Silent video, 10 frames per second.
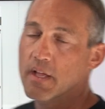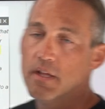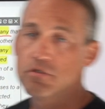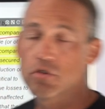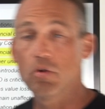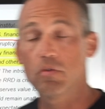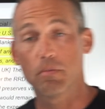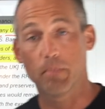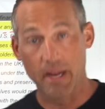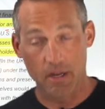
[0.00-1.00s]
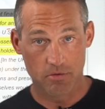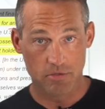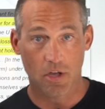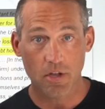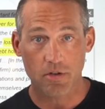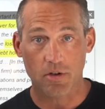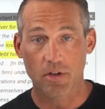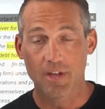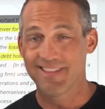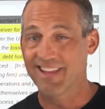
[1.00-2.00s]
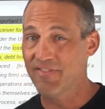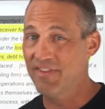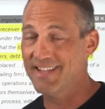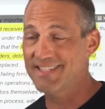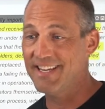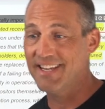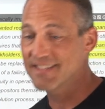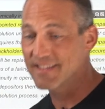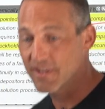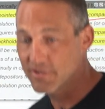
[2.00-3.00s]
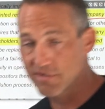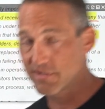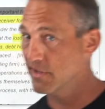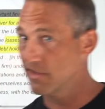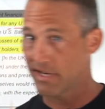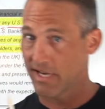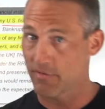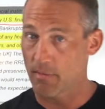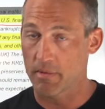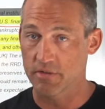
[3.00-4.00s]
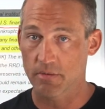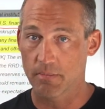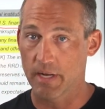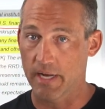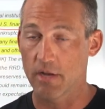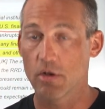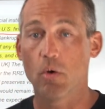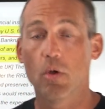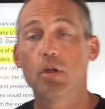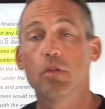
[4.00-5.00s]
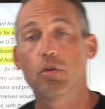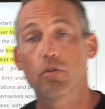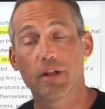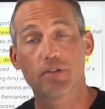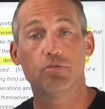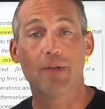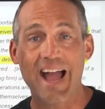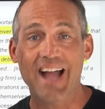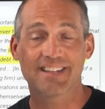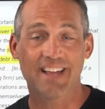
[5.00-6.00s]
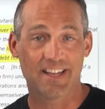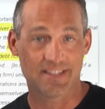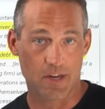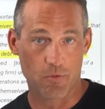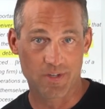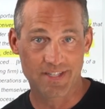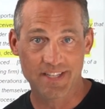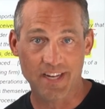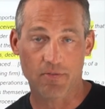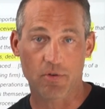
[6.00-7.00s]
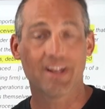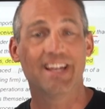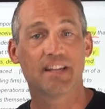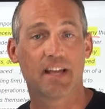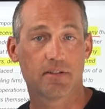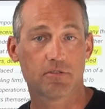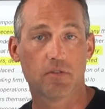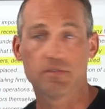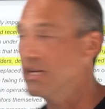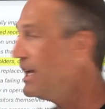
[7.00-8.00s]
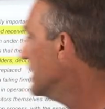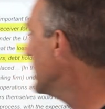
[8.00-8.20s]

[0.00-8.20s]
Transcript: So the bank goes under, the FDIC isn't there just to give them a bunch of money. No, they're there to act as a receiver in that insolvency, in